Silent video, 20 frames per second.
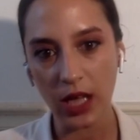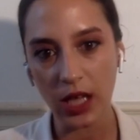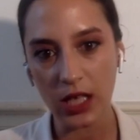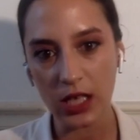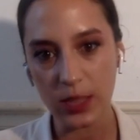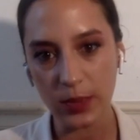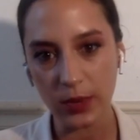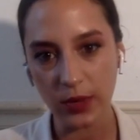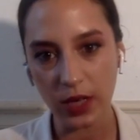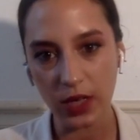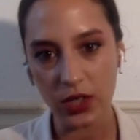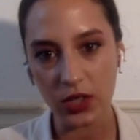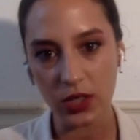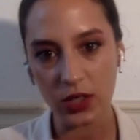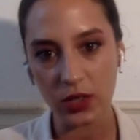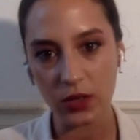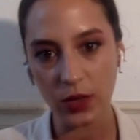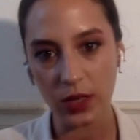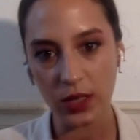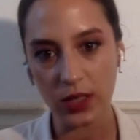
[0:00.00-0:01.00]
and my
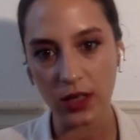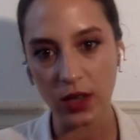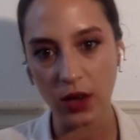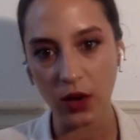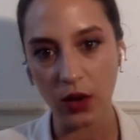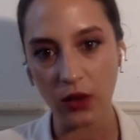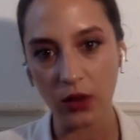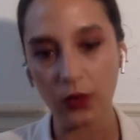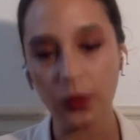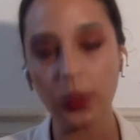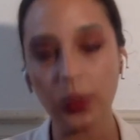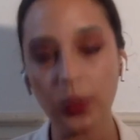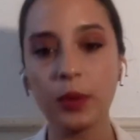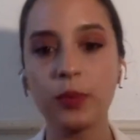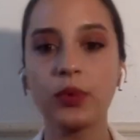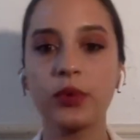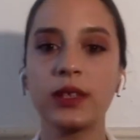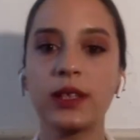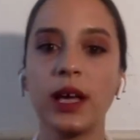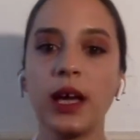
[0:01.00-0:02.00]
inspiration was all the
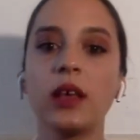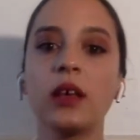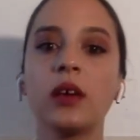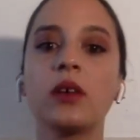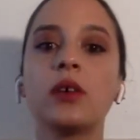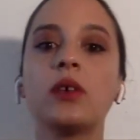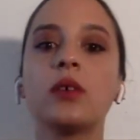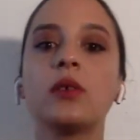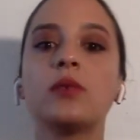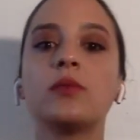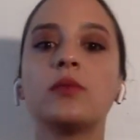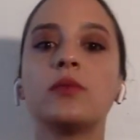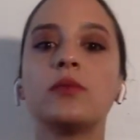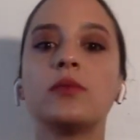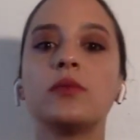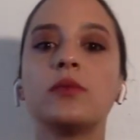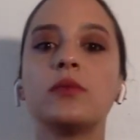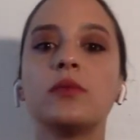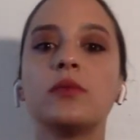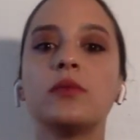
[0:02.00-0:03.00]
people that i uh,
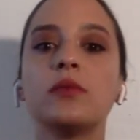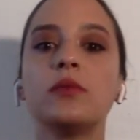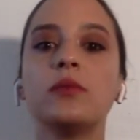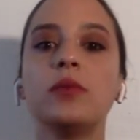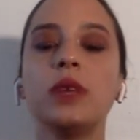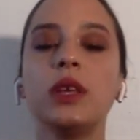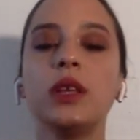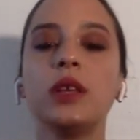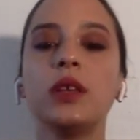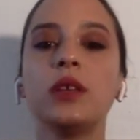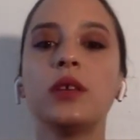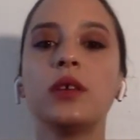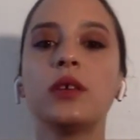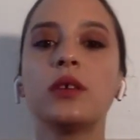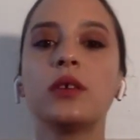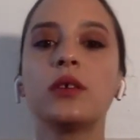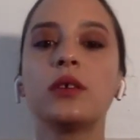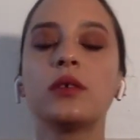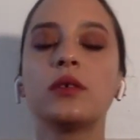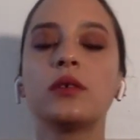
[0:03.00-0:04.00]

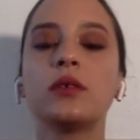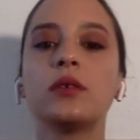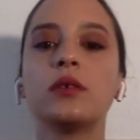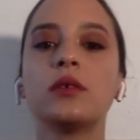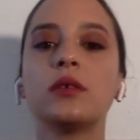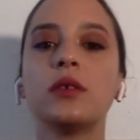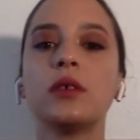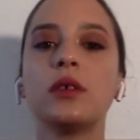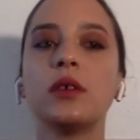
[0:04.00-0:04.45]
been uh,